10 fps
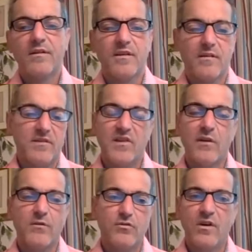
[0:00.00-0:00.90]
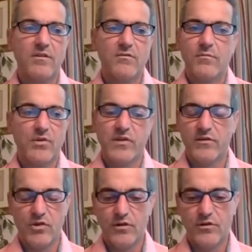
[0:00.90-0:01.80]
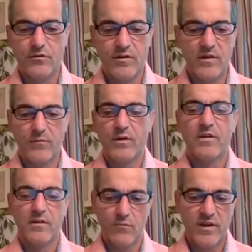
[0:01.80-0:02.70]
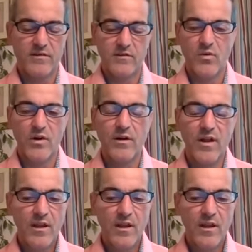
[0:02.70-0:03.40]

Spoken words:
can tell you 100% sure you're never going to get ransomware.